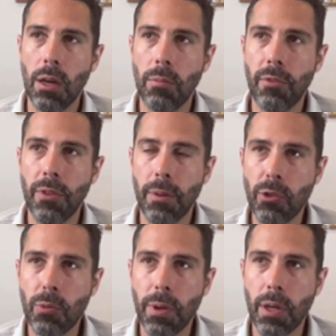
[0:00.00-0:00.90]
for the
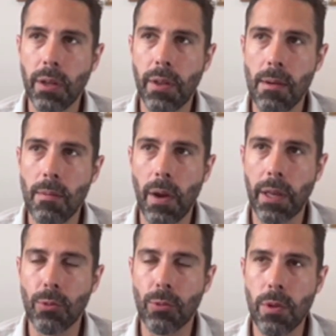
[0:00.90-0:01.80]
most part they're, I
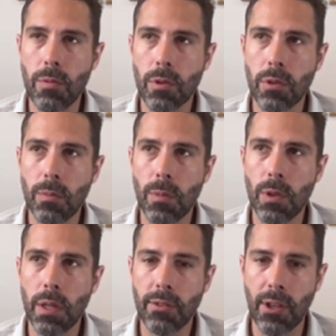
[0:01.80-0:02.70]
guess, what you would call
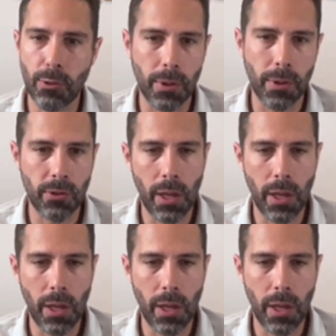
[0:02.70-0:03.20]
more like textbooks,